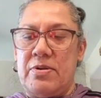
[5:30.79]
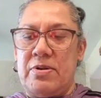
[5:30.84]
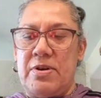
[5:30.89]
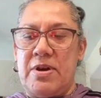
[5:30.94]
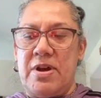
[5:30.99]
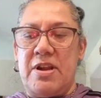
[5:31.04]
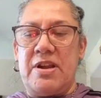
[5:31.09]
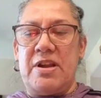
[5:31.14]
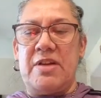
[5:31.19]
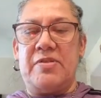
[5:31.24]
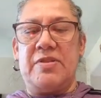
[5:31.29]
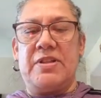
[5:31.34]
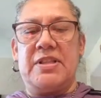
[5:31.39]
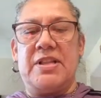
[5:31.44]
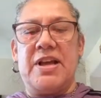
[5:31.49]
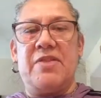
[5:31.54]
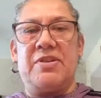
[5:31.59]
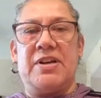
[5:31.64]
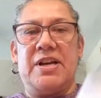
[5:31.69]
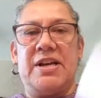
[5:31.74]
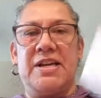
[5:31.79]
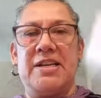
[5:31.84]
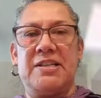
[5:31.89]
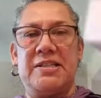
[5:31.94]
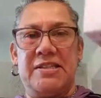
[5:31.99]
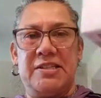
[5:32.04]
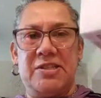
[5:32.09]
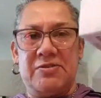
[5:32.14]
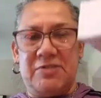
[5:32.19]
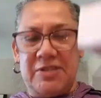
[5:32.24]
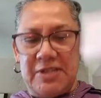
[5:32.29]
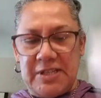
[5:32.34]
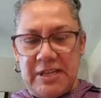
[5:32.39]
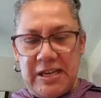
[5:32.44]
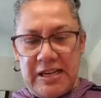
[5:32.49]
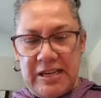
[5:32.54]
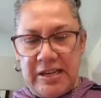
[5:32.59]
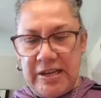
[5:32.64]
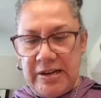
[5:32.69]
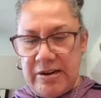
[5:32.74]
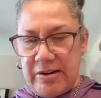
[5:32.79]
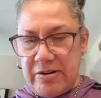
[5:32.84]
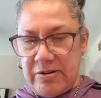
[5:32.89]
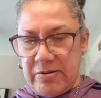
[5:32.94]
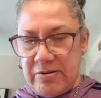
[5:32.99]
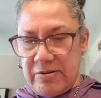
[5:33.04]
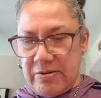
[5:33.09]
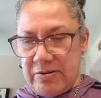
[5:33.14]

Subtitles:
I don't know what that one. I guess this one's clear.